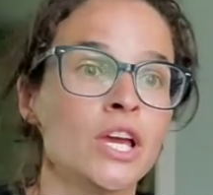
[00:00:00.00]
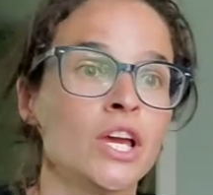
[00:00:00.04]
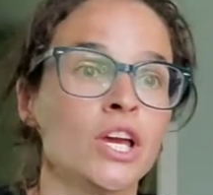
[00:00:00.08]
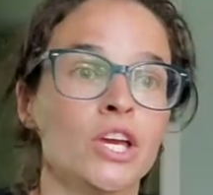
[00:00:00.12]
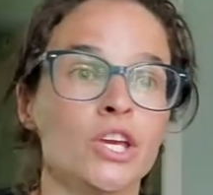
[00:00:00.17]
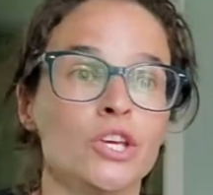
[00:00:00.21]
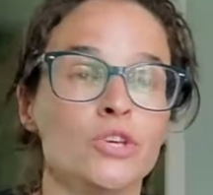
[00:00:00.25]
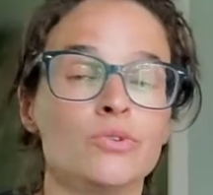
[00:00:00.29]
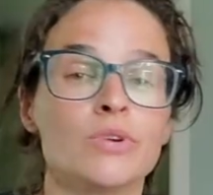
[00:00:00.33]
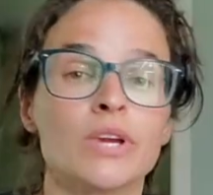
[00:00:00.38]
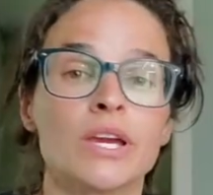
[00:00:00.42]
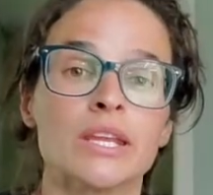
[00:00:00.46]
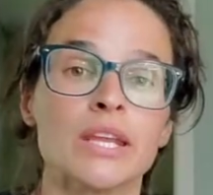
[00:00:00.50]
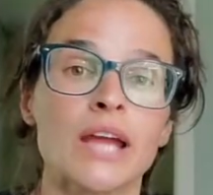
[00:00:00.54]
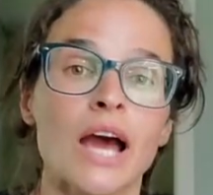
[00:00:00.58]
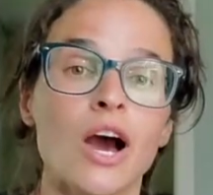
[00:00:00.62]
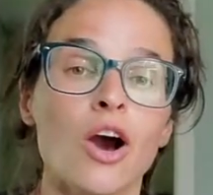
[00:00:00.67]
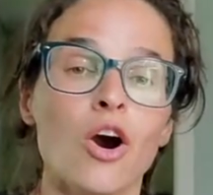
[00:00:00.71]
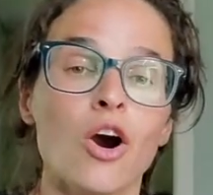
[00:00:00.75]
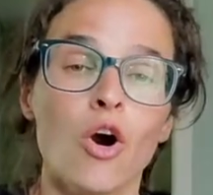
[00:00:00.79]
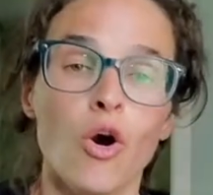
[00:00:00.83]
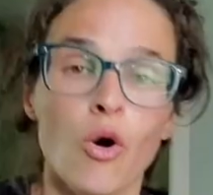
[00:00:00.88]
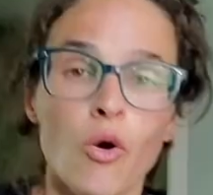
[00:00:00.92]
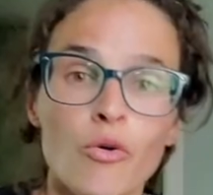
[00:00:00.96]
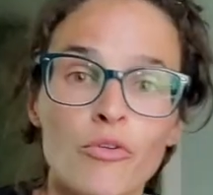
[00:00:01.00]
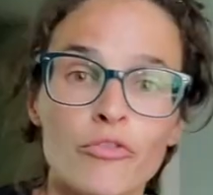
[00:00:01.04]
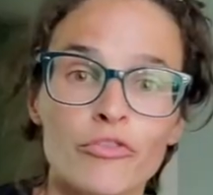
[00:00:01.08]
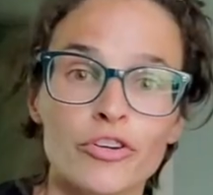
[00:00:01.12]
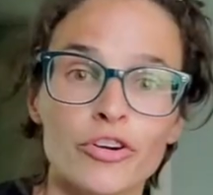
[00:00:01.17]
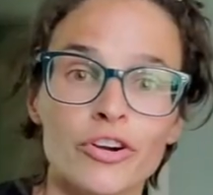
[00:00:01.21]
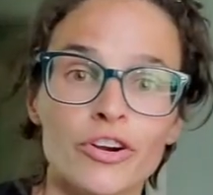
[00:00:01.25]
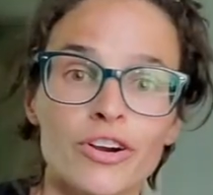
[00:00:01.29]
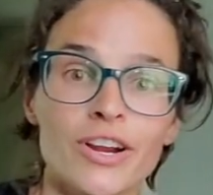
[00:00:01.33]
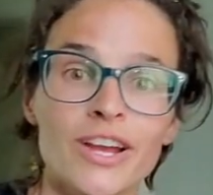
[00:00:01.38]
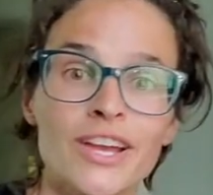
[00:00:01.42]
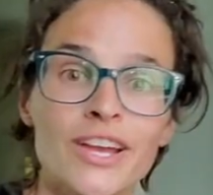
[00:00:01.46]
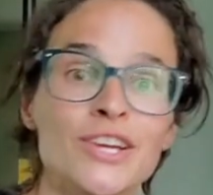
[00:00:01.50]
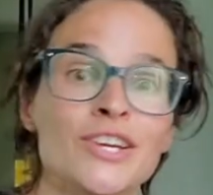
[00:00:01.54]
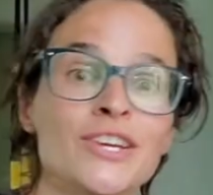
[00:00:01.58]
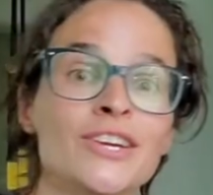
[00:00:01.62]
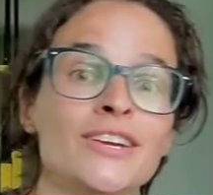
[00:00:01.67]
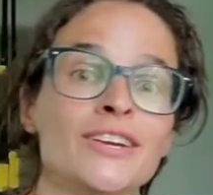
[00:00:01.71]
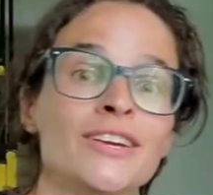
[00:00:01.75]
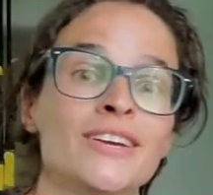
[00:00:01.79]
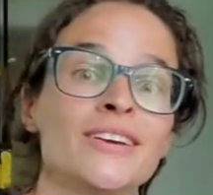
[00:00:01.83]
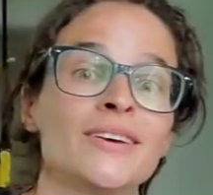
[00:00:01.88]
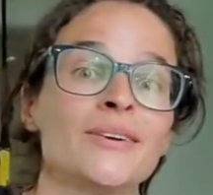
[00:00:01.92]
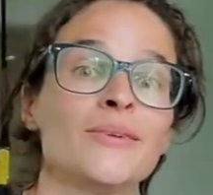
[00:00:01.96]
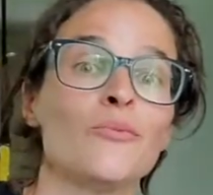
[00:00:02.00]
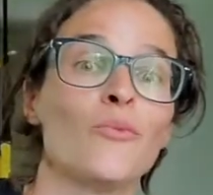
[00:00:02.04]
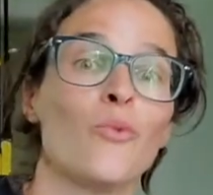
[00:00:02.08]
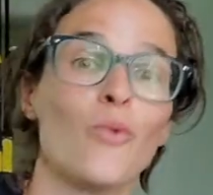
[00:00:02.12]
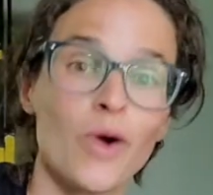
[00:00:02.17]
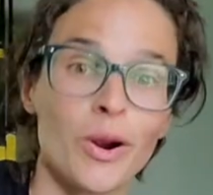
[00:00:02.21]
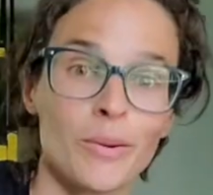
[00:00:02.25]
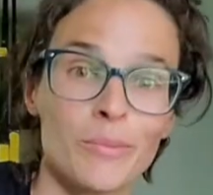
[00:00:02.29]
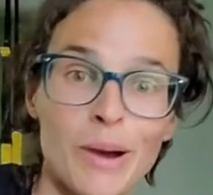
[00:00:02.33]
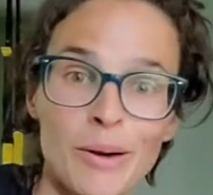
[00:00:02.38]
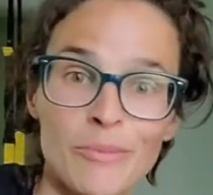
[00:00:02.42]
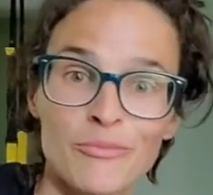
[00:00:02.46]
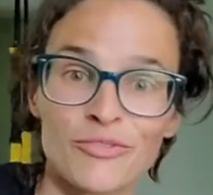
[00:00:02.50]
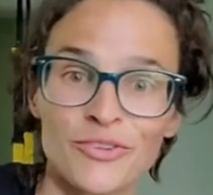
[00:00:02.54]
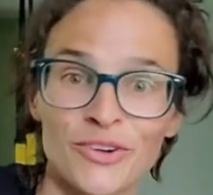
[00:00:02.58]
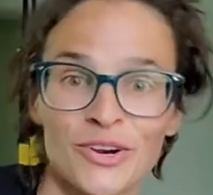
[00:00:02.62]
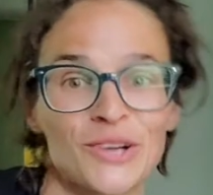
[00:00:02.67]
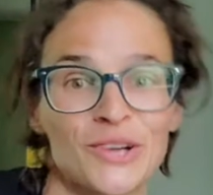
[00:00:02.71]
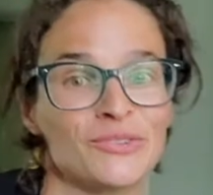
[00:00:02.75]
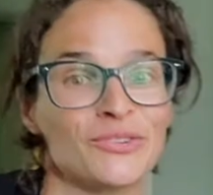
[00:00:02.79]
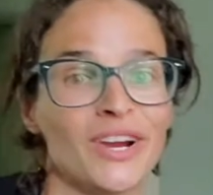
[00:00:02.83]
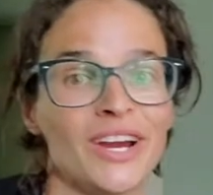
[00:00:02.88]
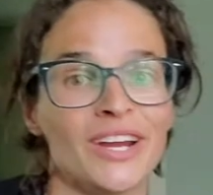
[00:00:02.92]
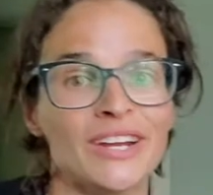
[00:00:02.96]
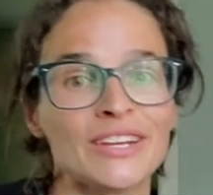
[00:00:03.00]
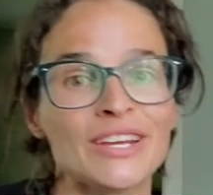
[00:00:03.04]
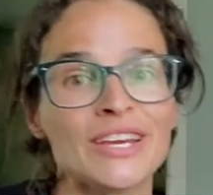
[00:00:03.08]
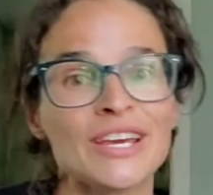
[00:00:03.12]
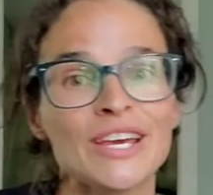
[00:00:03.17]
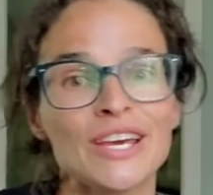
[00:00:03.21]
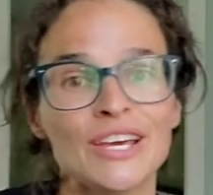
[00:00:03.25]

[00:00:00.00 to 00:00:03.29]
You cannot over warm up for a run,